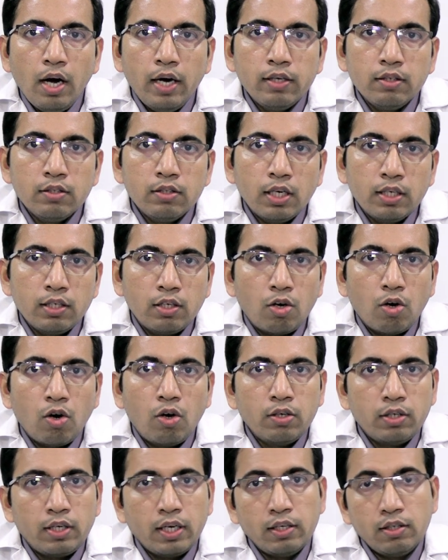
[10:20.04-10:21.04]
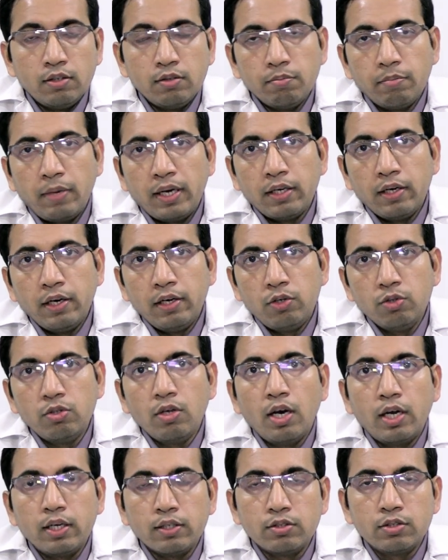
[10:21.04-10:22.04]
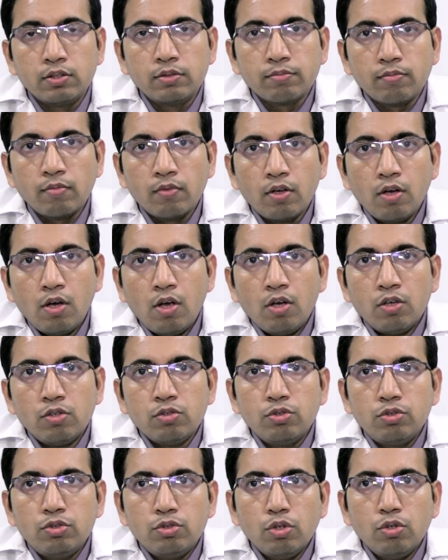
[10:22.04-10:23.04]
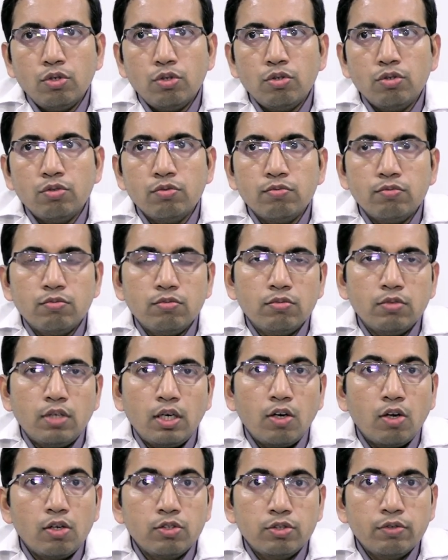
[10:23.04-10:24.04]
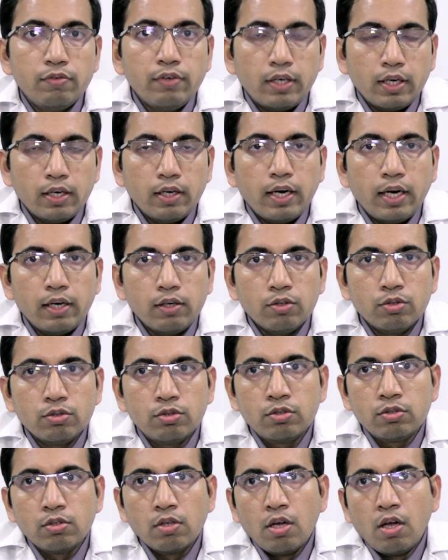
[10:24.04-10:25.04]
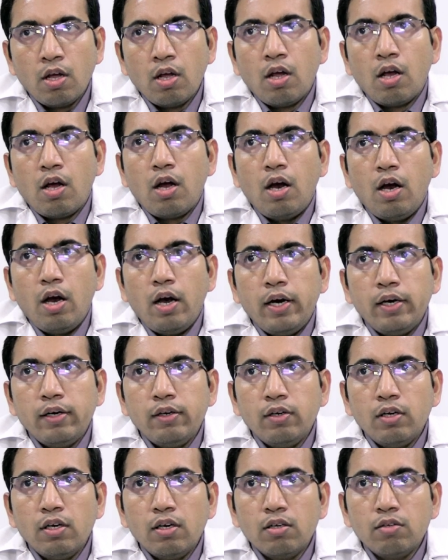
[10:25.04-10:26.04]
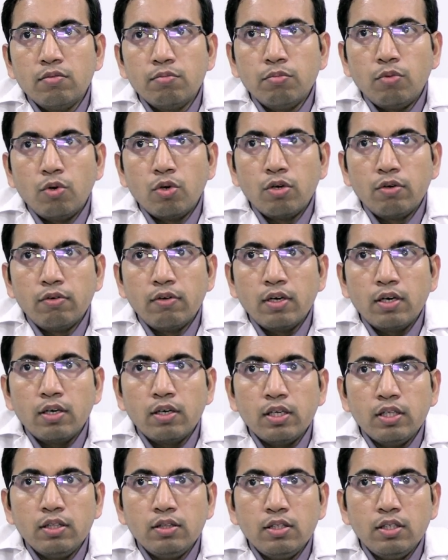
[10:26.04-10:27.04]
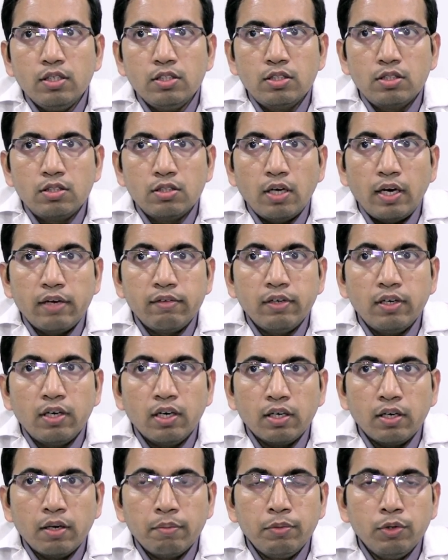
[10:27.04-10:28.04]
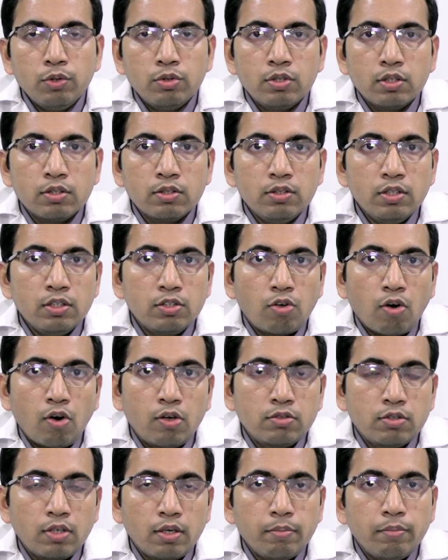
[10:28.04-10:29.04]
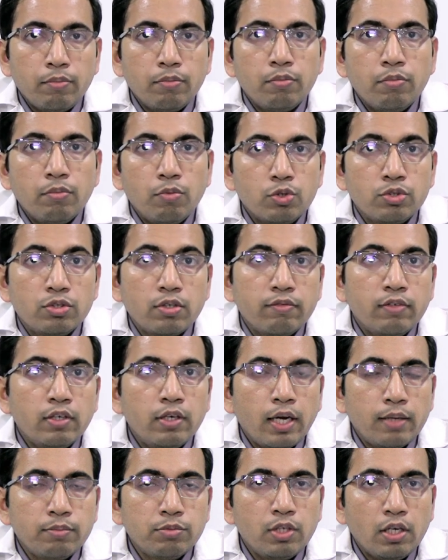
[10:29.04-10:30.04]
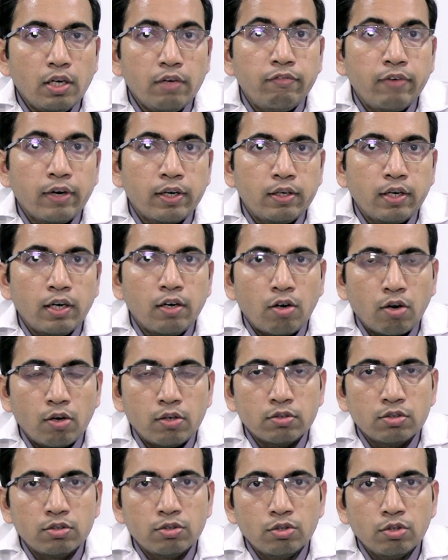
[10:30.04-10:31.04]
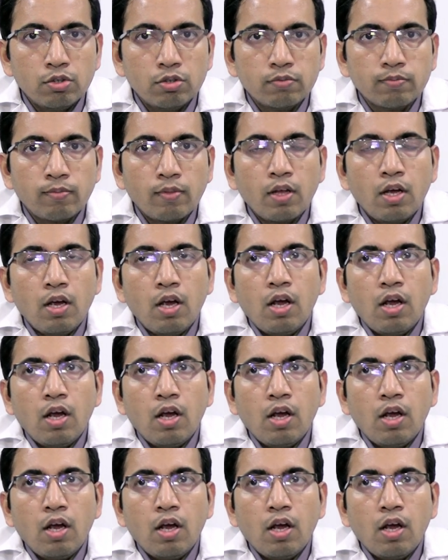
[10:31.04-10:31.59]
and that clot can migrate to the lungs so that also we can diagnose and uh, moreover in these iv drug abusers these clots are most of the times infected clots so